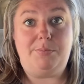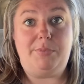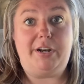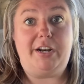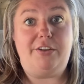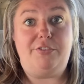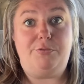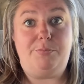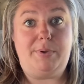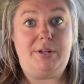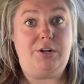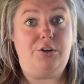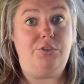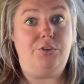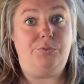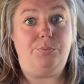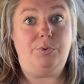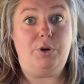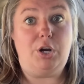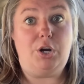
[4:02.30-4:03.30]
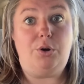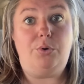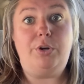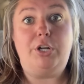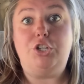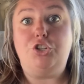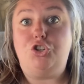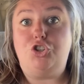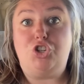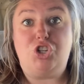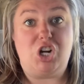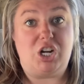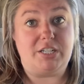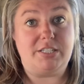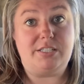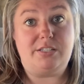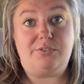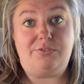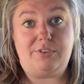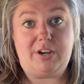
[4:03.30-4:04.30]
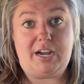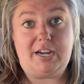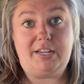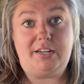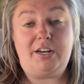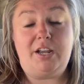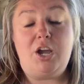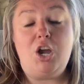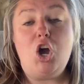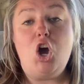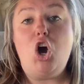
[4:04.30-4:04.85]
that I've been on the road just fine.